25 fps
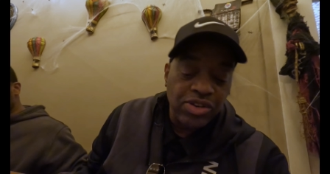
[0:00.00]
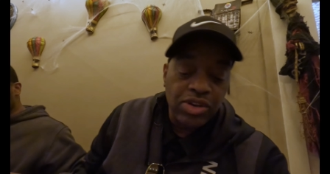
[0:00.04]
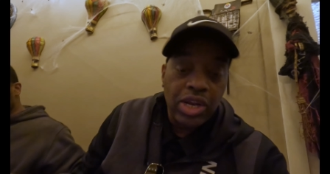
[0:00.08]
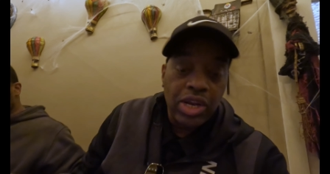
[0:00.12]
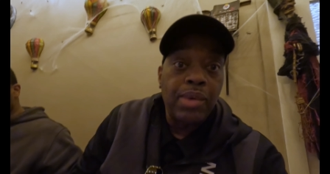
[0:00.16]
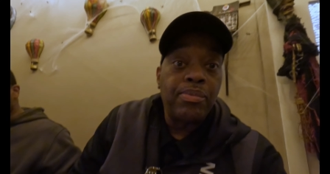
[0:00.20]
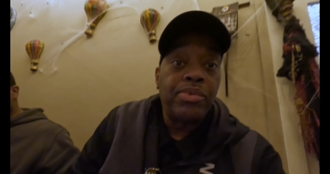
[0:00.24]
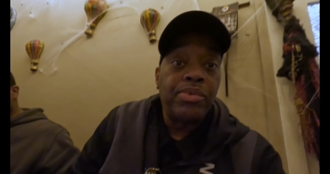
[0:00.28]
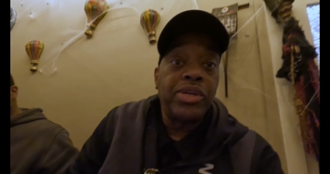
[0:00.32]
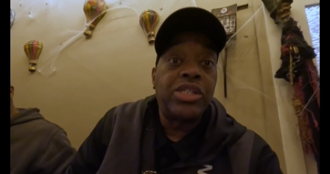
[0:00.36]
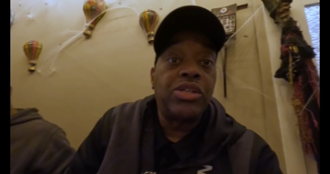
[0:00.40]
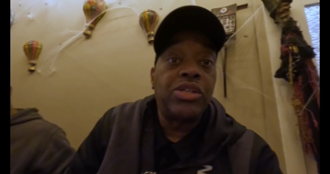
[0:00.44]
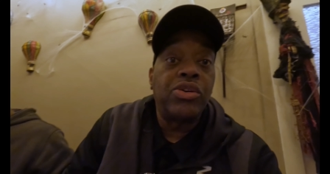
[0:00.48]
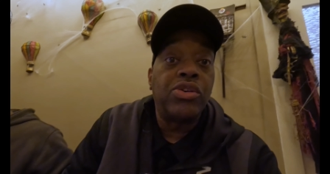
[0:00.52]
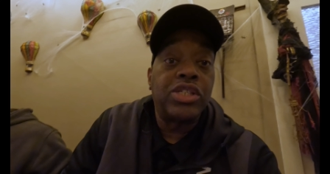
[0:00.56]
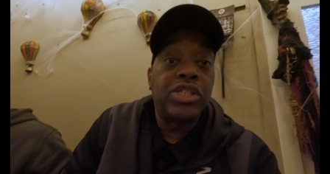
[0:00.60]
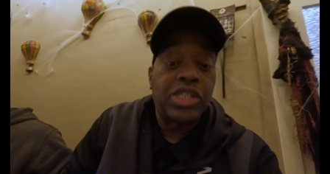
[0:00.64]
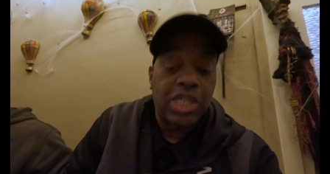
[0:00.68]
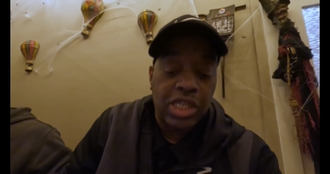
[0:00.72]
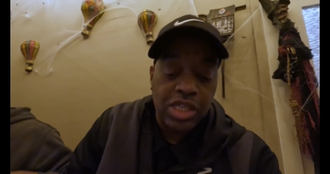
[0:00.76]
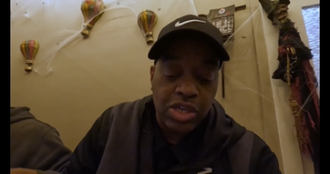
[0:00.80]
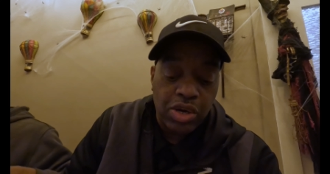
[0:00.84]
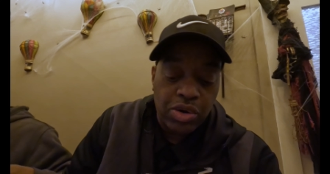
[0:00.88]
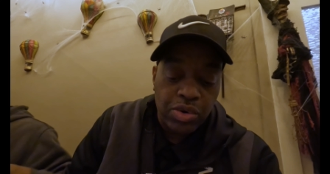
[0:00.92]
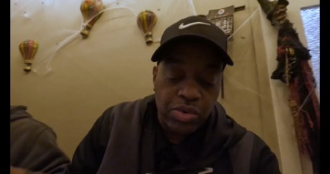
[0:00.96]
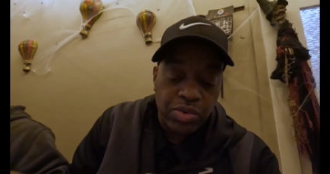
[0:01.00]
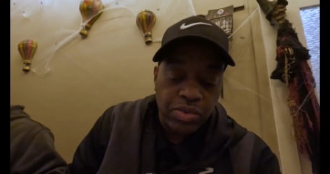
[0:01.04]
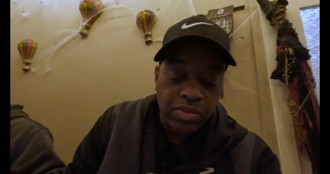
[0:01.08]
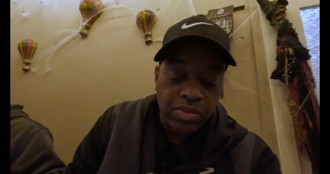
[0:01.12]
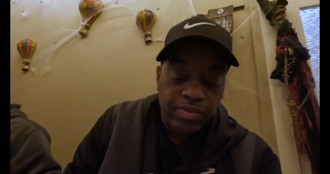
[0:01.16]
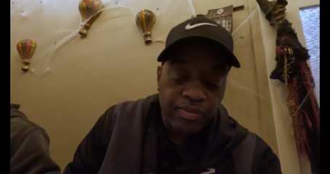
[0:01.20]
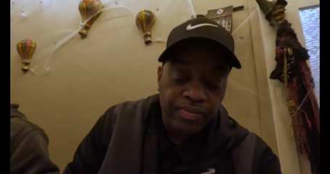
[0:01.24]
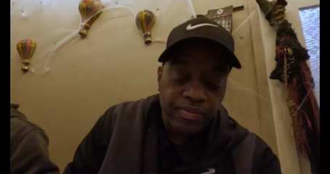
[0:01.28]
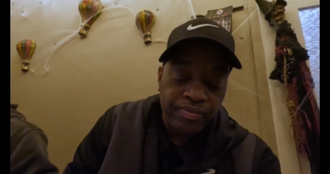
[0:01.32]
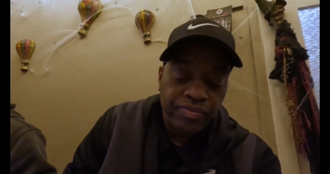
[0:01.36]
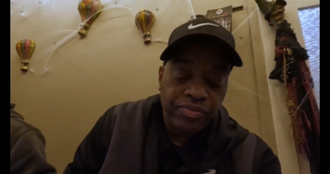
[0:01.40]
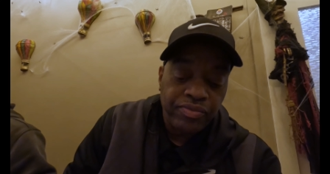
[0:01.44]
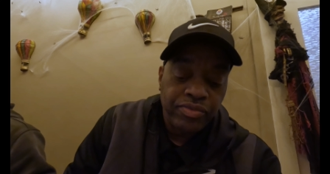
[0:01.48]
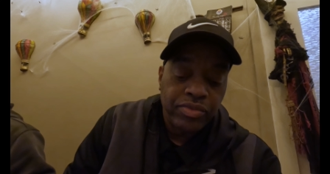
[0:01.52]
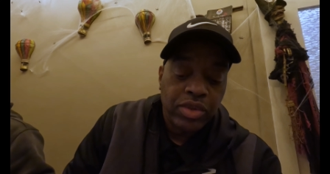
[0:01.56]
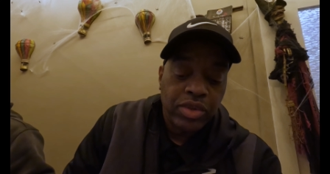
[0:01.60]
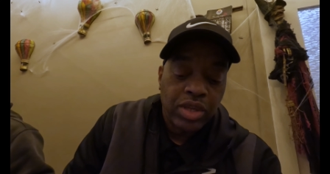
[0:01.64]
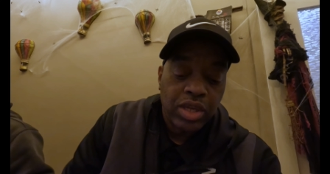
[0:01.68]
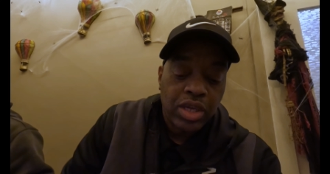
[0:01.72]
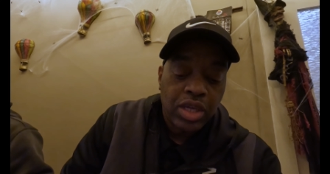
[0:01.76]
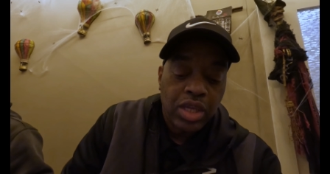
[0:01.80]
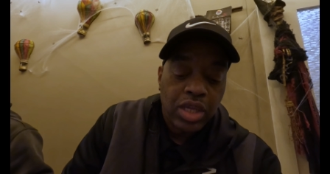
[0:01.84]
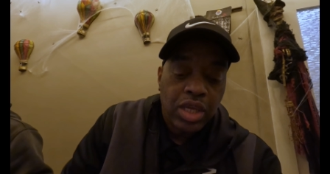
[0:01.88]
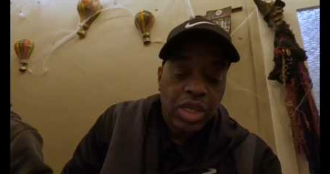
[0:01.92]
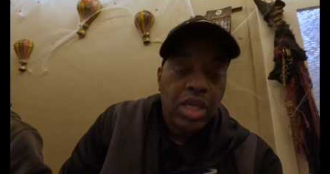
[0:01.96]
do that. But seriously though,
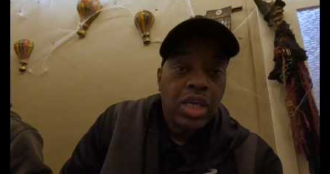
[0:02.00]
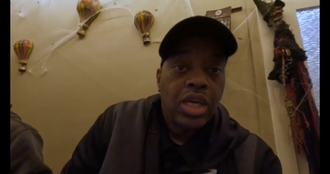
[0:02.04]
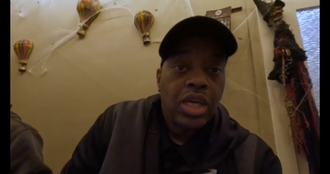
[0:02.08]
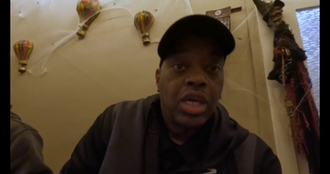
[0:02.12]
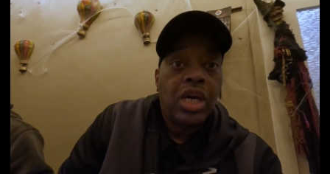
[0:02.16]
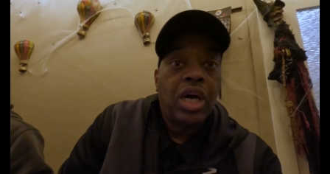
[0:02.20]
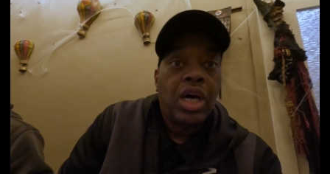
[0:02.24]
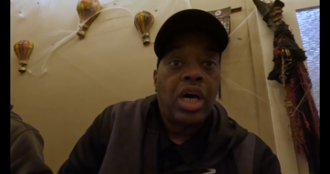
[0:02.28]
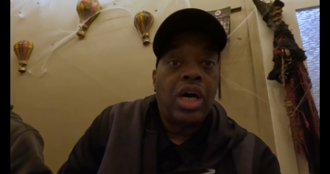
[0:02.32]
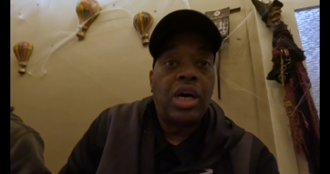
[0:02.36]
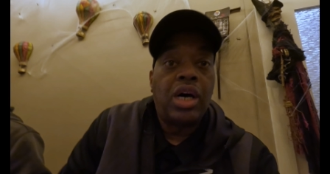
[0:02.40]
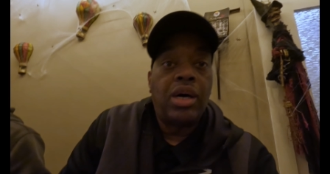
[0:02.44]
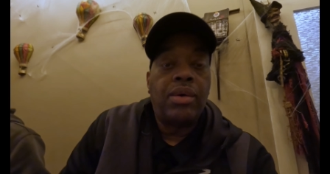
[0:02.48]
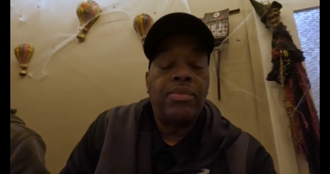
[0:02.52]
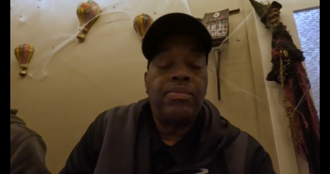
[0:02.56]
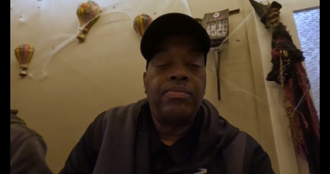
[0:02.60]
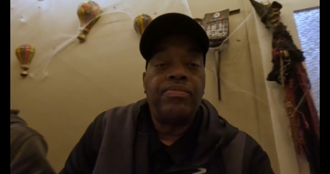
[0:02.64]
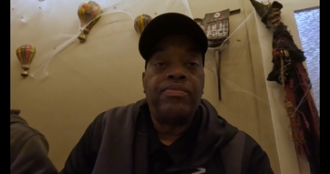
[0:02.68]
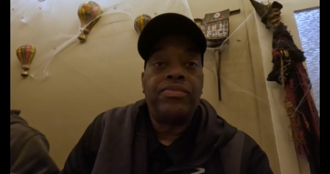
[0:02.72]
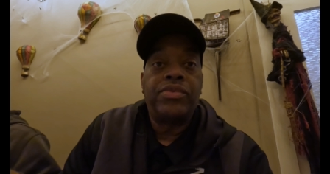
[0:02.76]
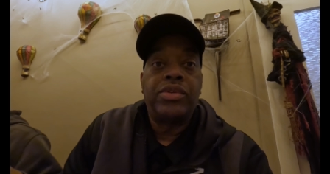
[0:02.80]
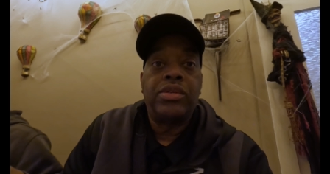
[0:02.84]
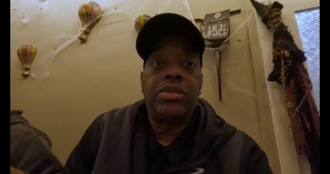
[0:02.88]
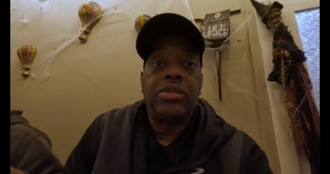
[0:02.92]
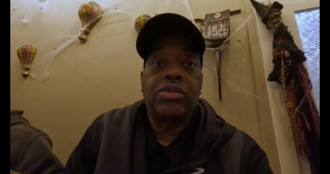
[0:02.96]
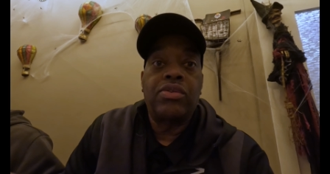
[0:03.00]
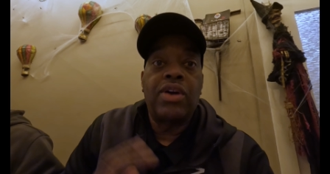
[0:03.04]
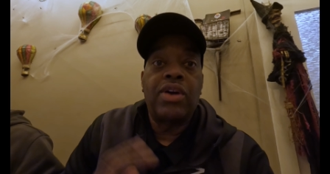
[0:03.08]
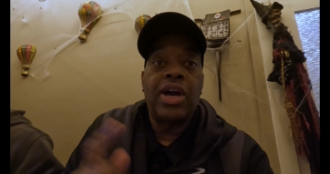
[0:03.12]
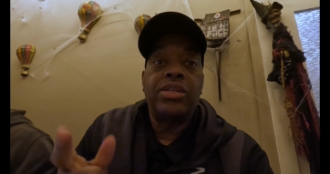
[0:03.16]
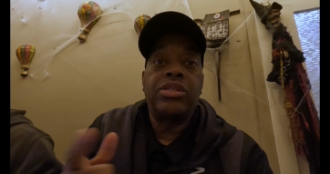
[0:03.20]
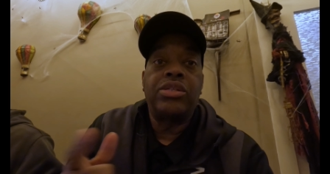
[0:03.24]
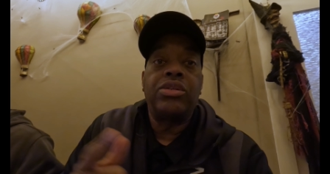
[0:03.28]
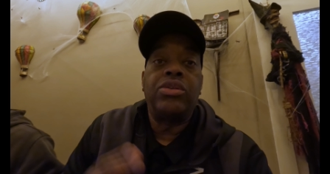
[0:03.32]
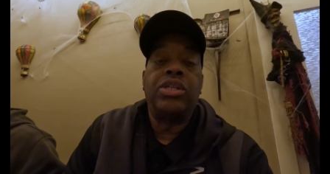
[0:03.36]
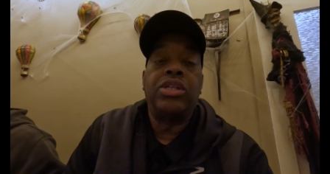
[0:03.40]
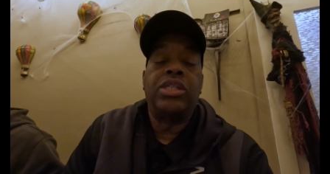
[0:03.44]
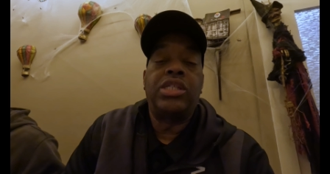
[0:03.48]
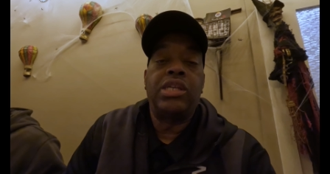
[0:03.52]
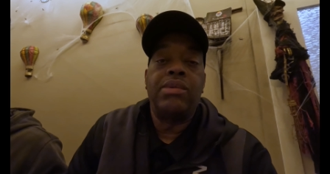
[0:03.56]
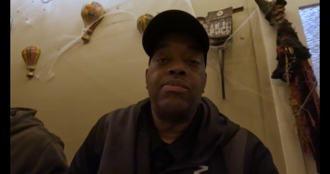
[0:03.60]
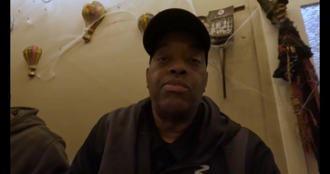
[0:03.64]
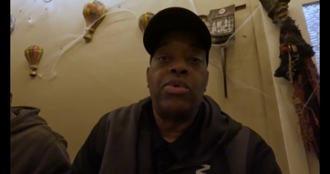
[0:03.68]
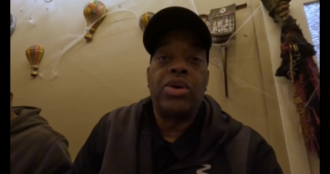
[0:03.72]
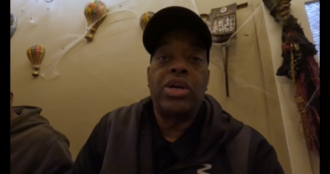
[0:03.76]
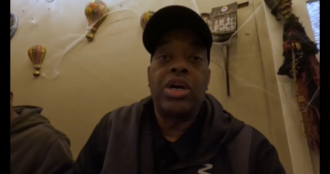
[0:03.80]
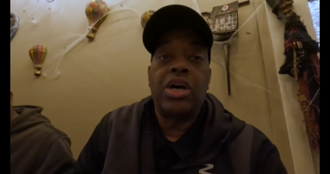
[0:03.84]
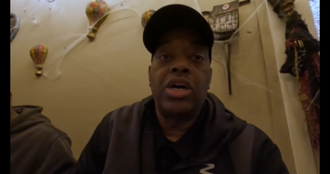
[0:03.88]
um, subscribe so you can see more